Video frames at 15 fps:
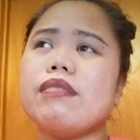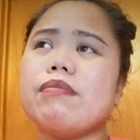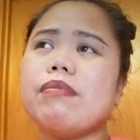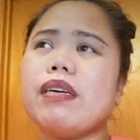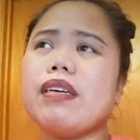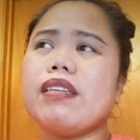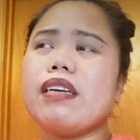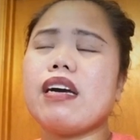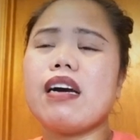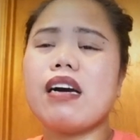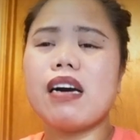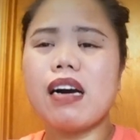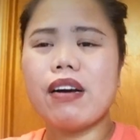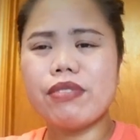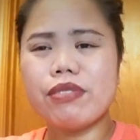but
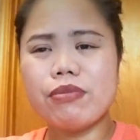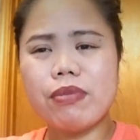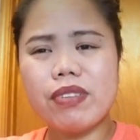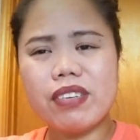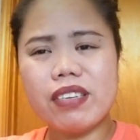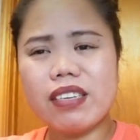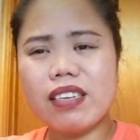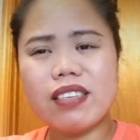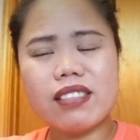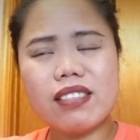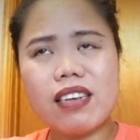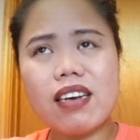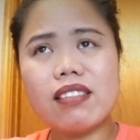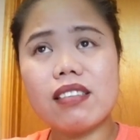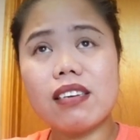I was wondering, it's
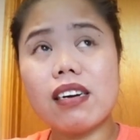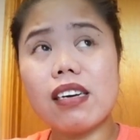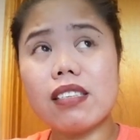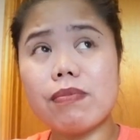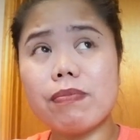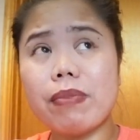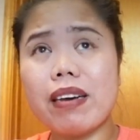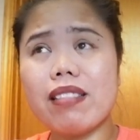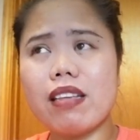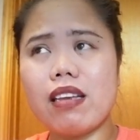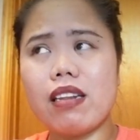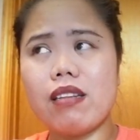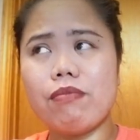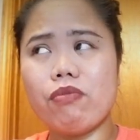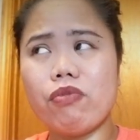not a spot
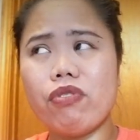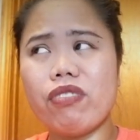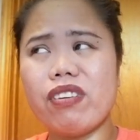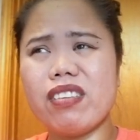anymore.